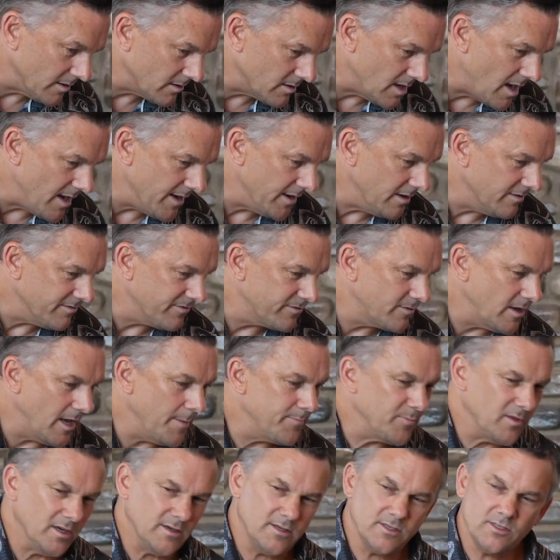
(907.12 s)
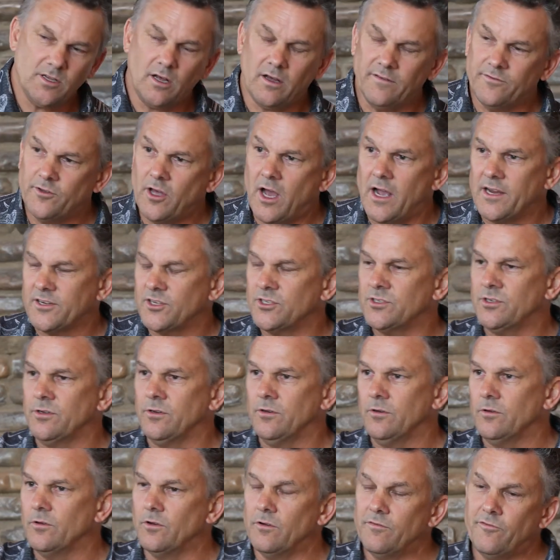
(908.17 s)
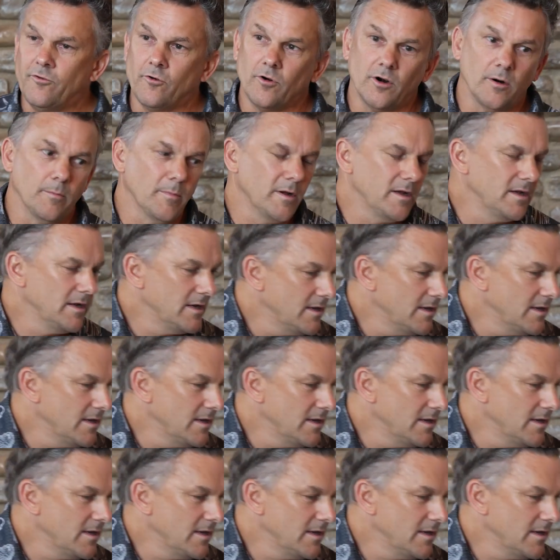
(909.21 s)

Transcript: that kind of kept the dissolved oxygen uniform.